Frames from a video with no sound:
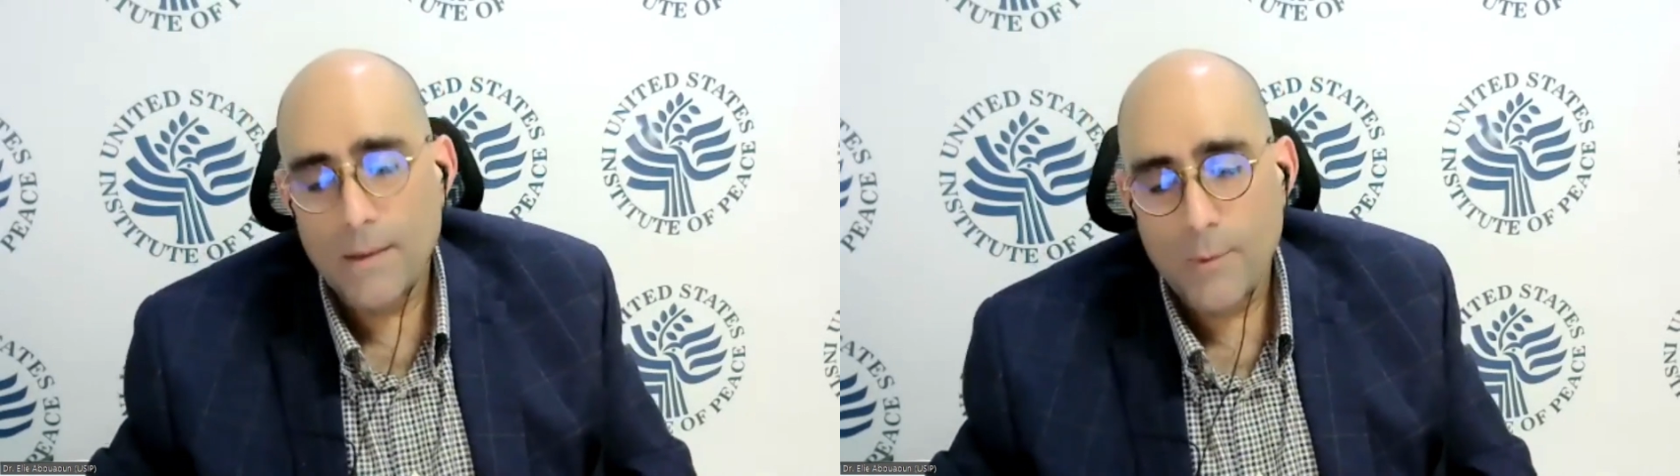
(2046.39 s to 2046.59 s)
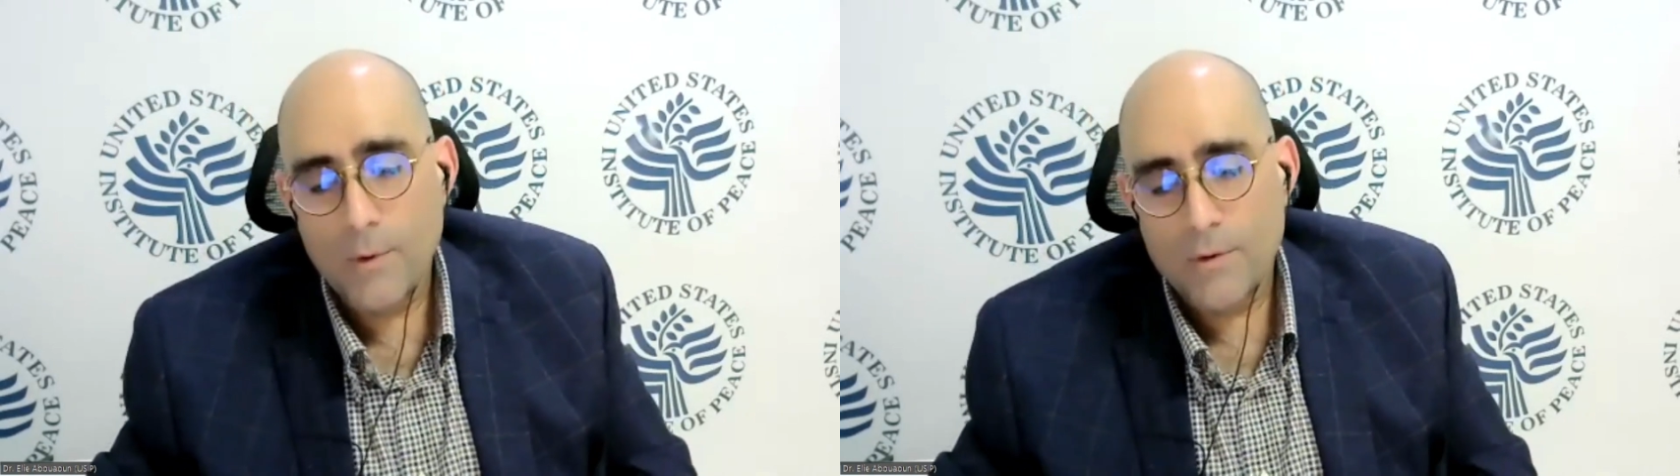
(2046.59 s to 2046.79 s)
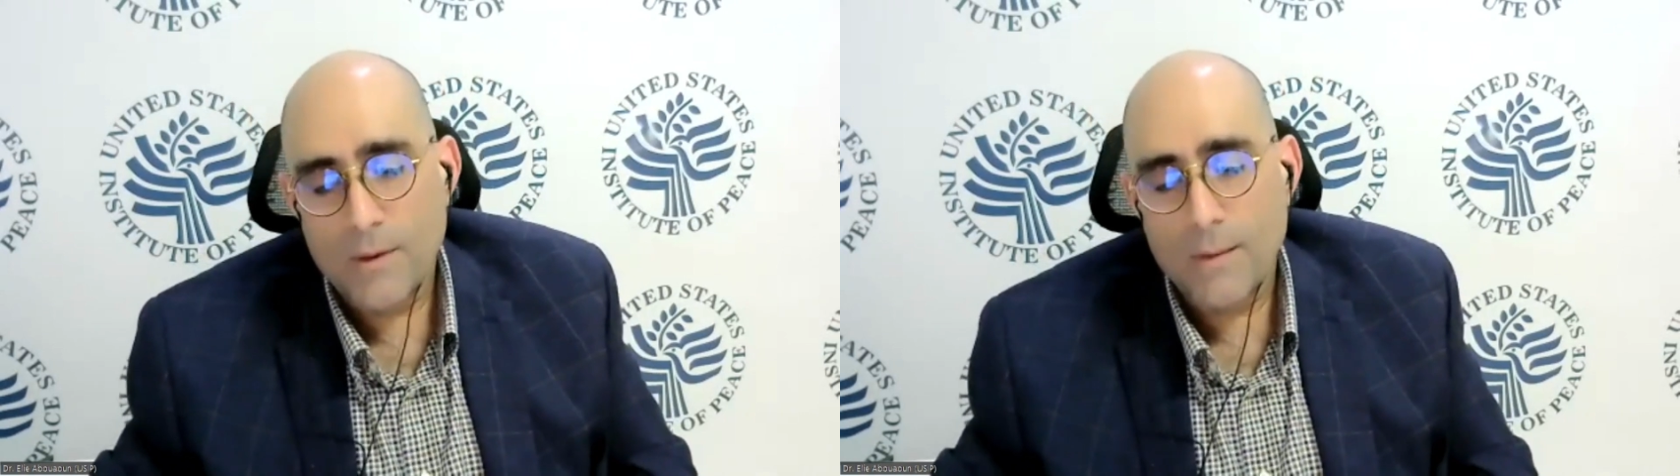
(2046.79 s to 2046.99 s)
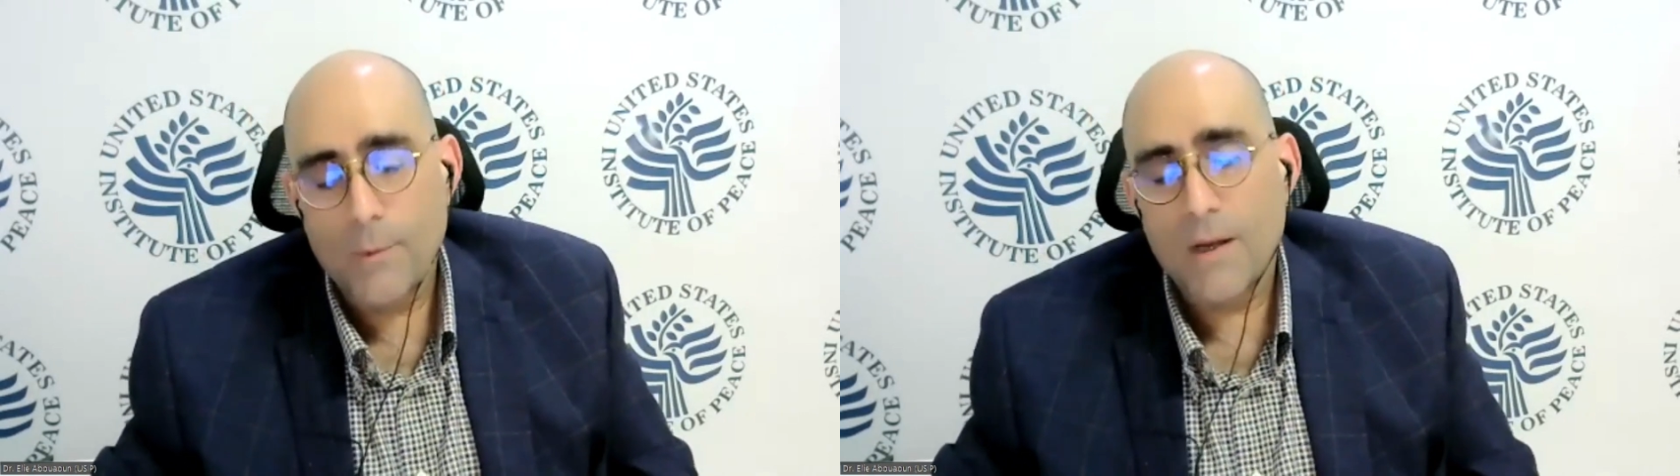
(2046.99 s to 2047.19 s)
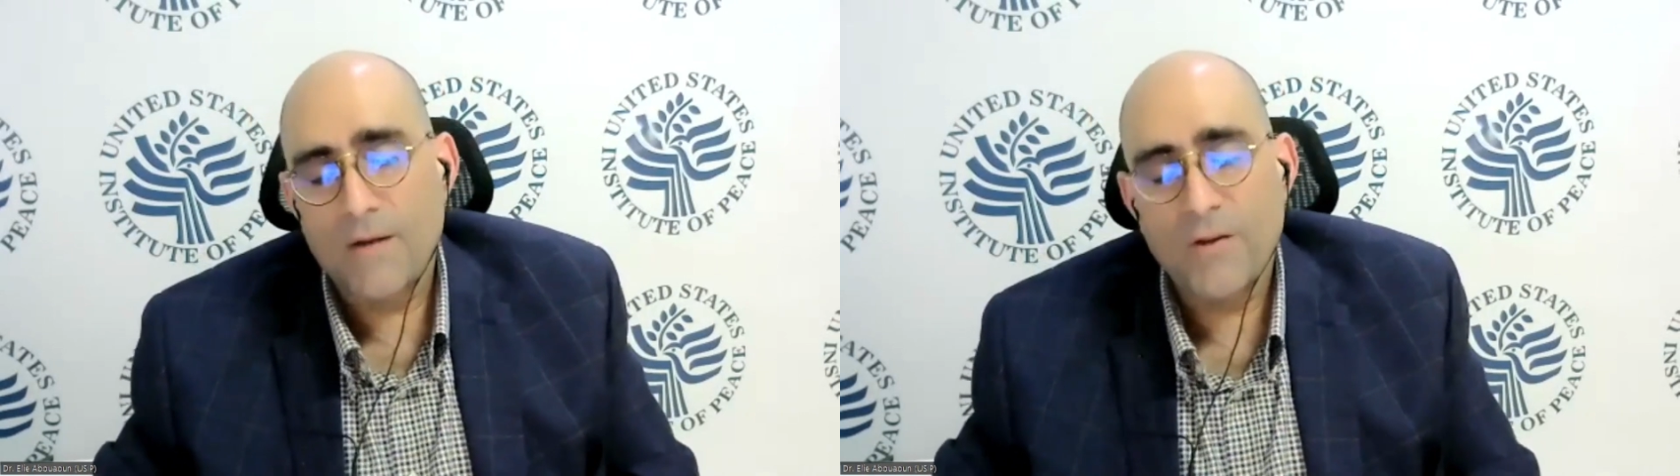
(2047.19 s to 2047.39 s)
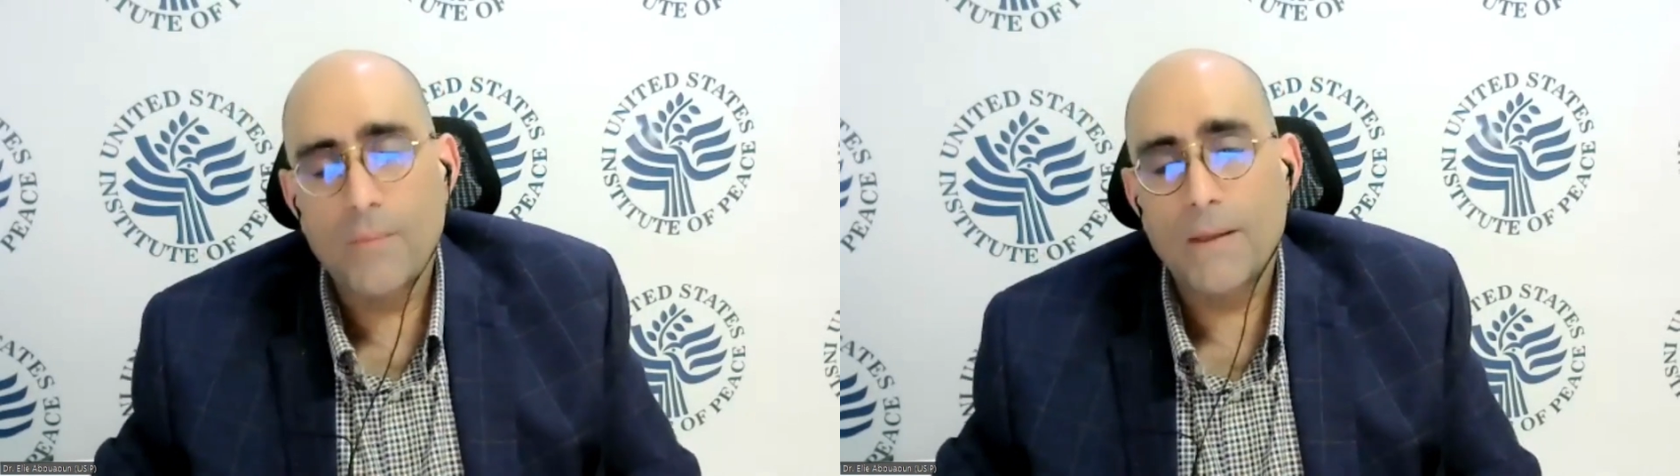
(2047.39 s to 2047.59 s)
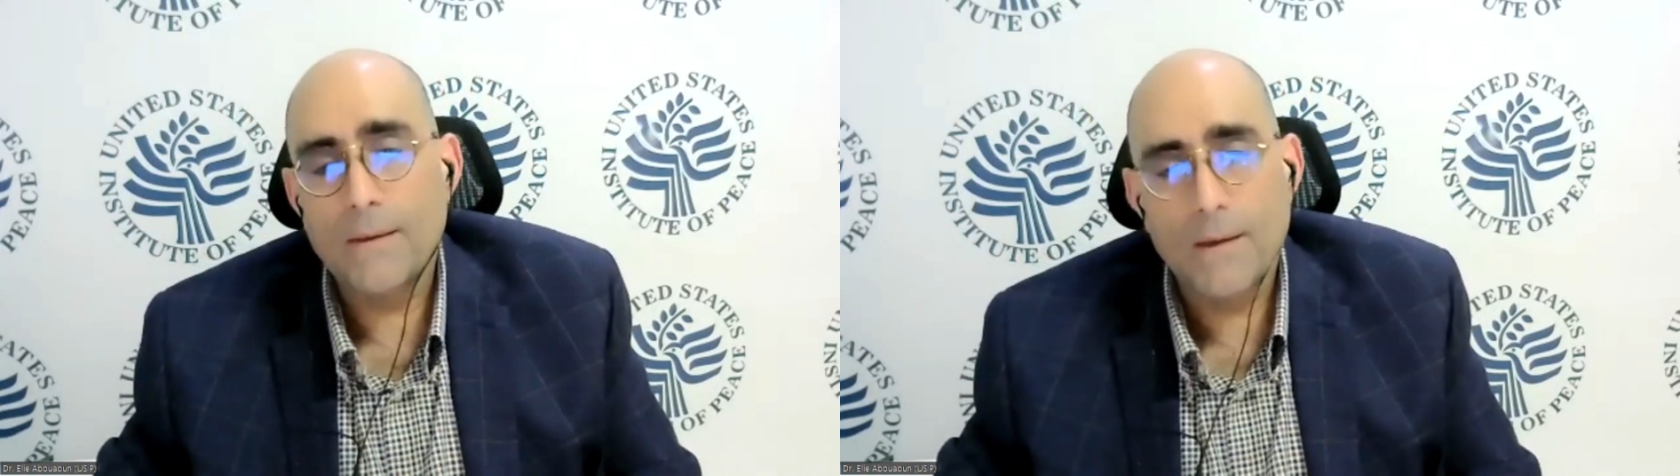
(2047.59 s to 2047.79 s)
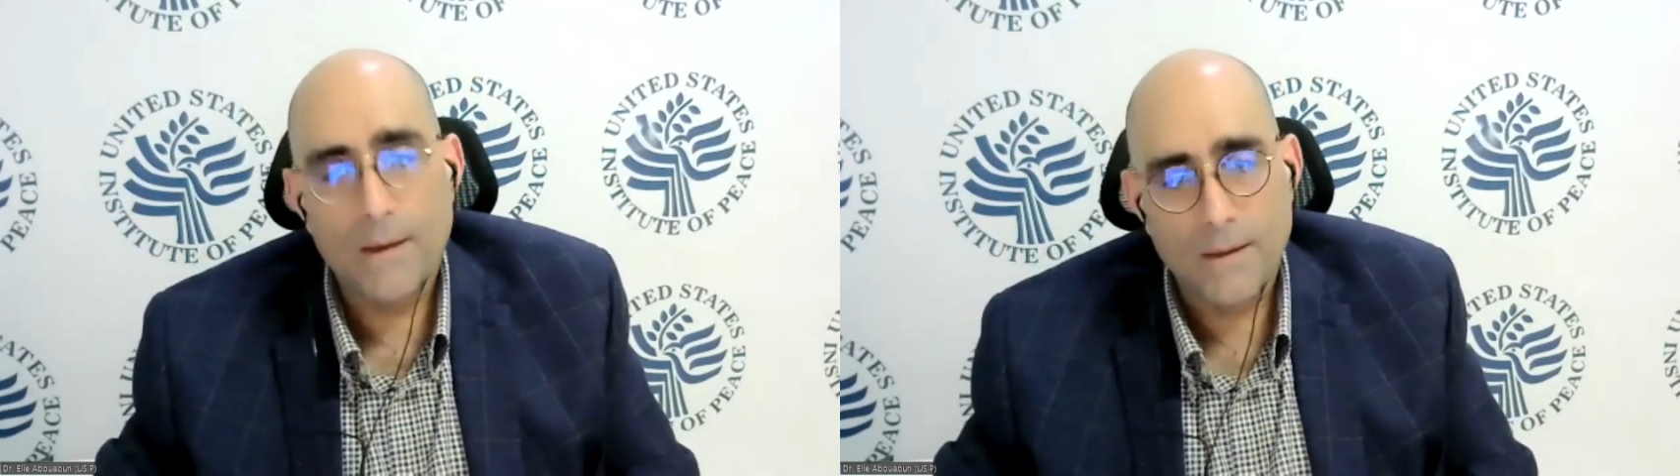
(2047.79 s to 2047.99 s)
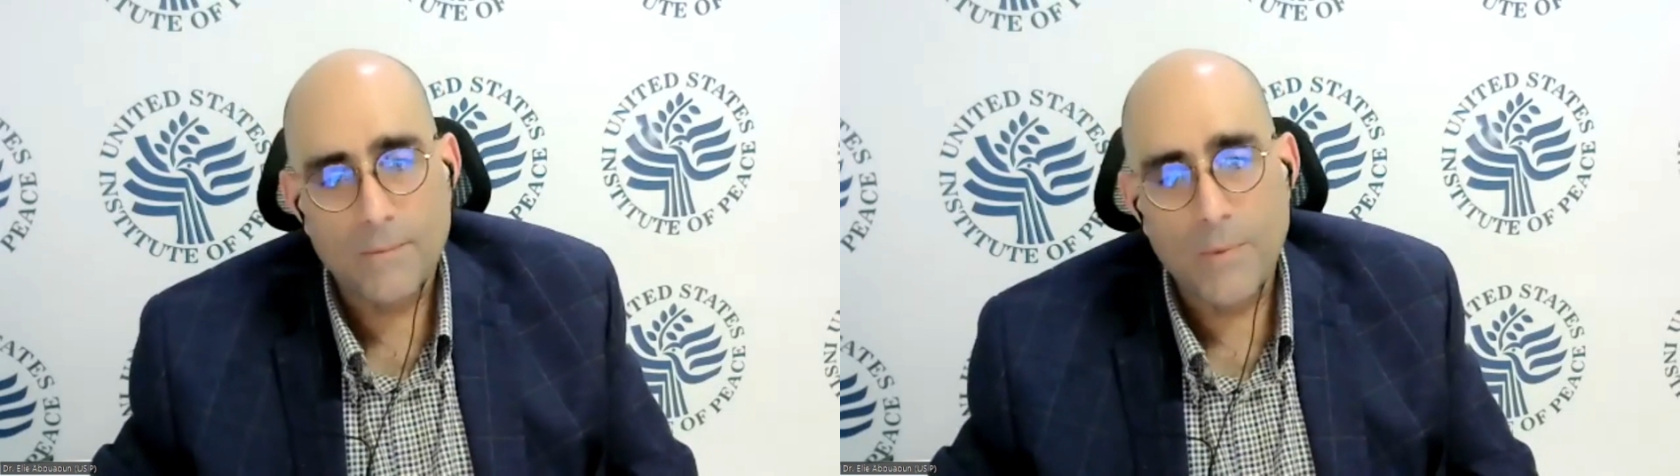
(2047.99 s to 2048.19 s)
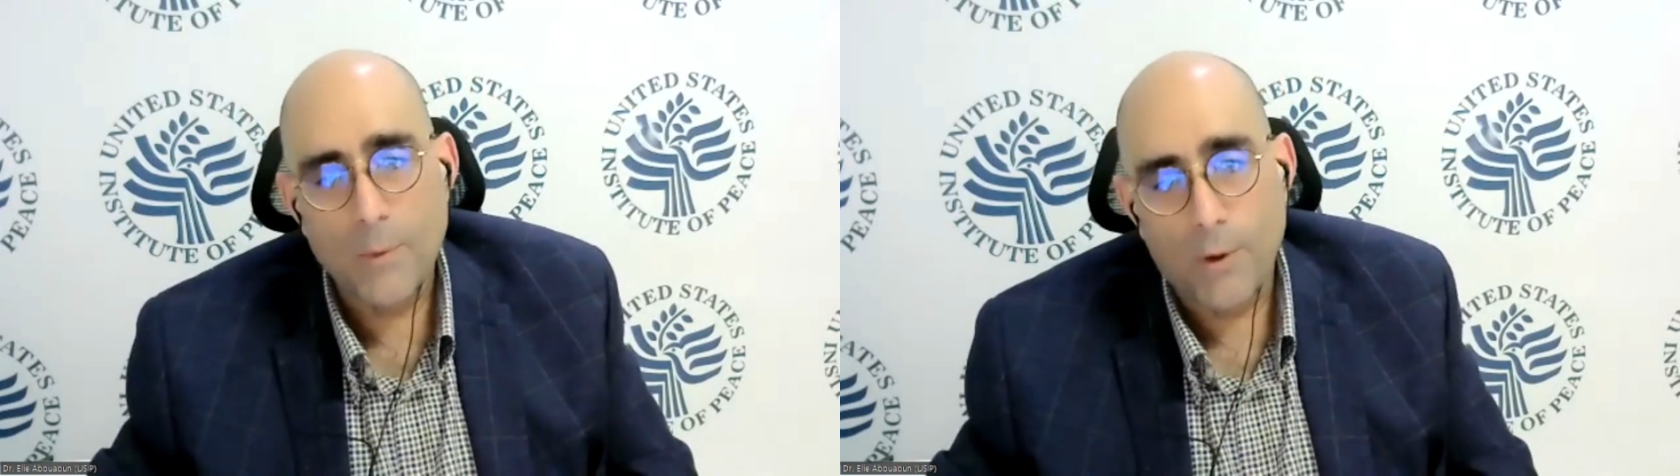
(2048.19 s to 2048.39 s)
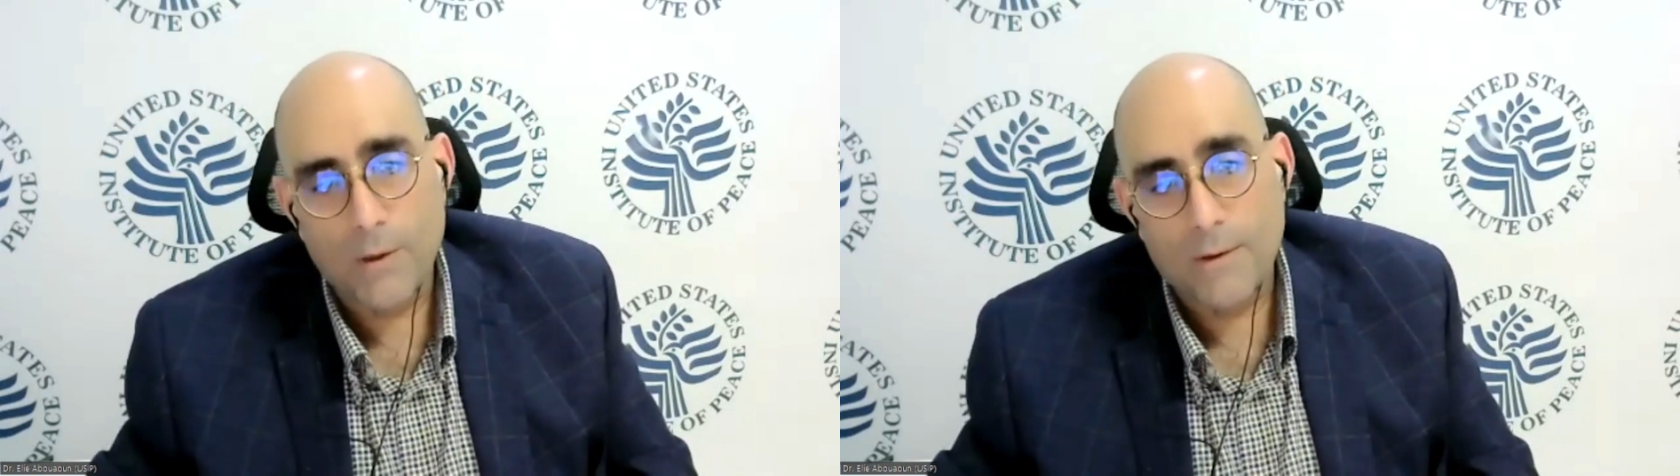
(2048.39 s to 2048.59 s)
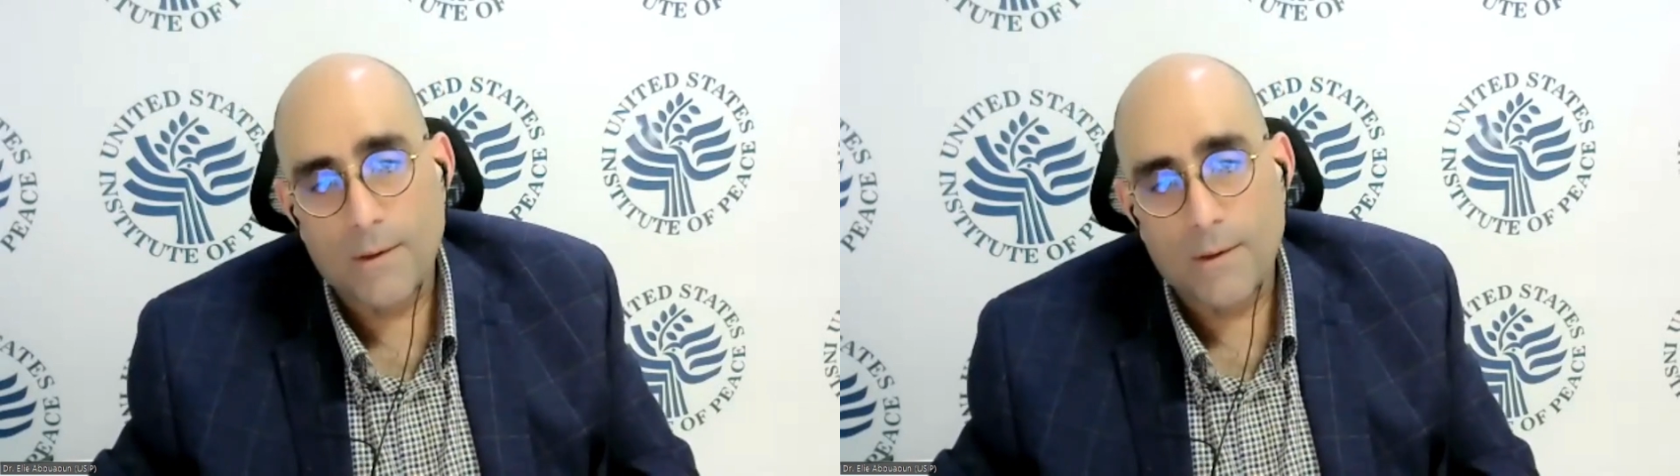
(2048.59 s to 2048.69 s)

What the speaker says: demographic battle cannot be won